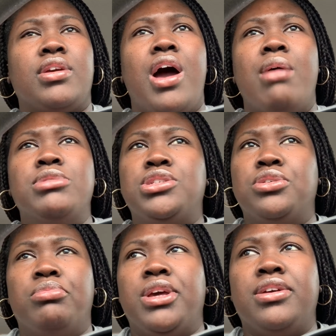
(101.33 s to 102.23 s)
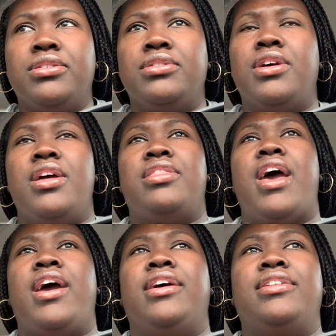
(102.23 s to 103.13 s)
I'm assuming
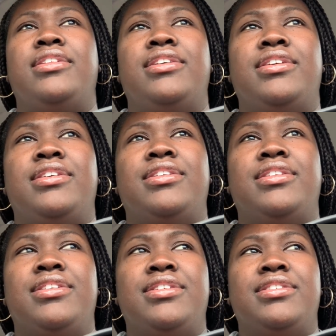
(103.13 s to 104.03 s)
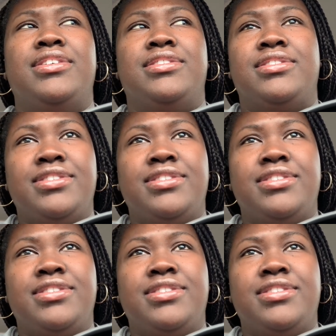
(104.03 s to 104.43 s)
that this is a